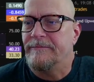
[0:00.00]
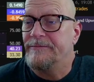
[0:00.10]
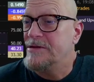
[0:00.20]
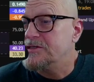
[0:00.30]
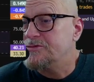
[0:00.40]

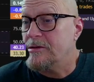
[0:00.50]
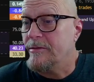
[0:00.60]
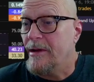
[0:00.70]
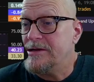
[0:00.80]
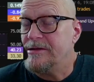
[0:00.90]
just want to
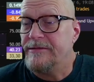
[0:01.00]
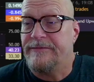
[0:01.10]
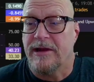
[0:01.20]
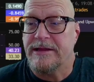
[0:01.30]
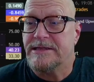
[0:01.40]
remind you that if you
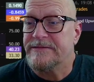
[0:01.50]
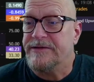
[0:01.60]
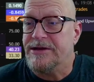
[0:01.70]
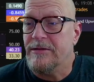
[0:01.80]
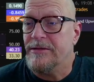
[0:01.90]
like this
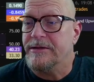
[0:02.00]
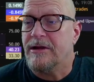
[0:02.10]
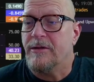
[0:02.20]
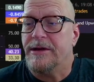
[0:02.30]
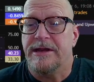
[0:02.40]
video, then
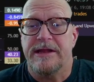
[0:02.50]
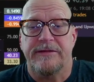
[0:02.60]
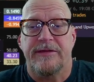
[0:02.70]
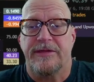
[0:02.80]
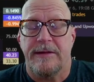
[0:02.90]
go ahead and hit the
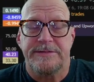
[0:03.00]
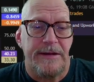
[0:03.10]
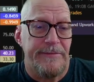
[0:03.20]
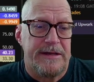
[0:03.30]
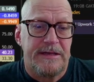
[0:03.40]
thumbs up
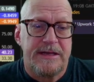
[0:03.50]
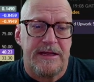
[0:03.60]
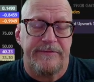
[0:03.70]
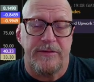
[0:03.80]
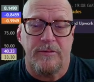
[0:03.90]
button.
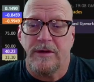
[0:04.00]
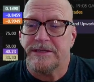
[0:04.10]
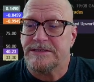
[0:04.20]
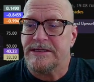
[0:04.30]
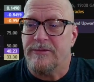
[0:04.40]
If you want to
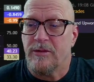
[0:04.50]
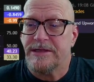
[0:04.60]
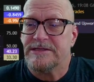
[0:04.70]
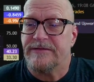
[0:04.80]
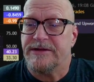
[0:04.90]
see more of
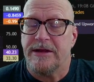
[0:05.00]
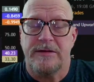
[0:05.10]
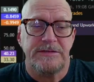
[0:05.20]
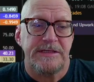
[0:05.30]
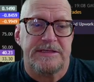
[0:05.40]
these
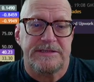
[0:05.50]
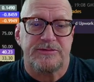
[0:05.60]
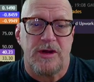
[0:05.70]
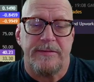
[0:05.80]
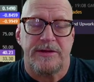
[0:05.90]
videos, then
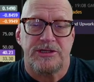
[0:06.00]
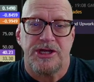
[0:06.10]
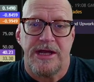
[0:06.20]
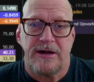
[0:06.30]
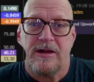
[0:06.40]
subscribe to the
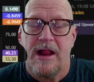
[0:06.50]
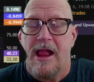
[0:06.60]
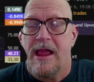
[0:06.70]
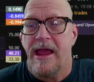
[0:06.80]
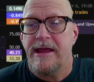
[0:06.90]
channel.
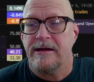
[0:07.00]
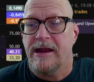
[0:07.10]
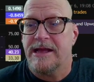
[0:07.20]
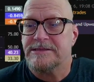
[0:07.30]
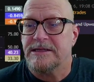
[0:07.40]
And
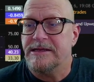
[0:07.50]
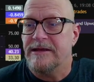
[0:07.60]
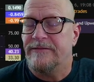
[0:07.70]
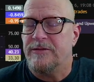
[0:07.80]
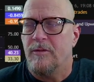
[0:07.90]
lastly,
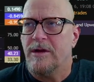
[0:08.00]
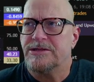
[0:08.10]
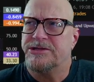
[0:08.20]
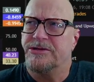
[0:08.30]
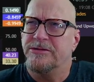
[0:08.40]
if you want
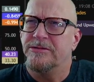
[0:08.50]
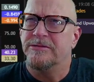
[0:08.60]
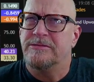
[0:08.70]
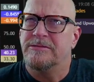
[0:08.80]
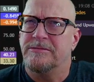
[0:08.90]

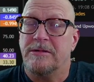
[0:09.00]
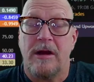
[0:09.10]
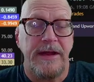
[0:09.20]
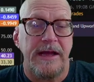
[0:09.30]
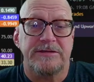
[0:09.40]
to,
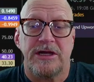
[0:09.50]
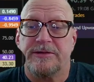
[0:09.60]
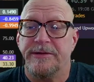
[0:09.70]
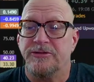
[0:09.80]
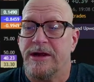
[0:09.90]
talk to
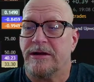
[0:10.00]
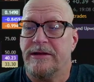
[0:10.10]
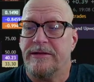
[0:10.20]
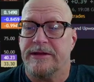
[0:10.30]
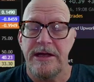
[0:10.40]
me directly,
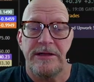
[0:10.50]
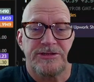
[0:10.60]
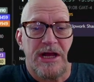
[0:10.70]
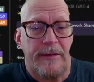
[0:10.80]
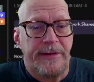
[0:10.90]
then just
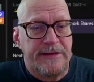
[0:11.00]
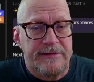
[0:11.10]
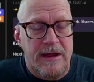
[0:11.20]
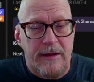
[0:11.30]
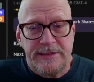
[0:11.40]
comment in the
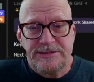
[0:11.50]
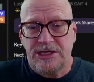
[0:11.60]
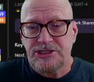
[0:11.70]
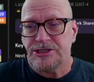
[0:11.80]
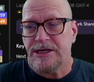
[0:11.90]
comment
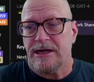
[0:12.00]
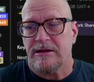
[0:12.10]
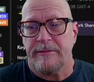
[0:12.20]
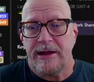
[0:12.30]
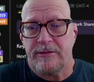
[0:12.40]
section, and I'll
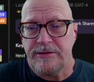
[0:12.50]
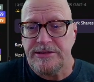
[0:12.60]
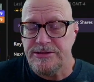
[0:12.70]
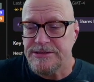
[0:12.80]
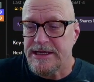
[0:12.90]
get back with you as soon as I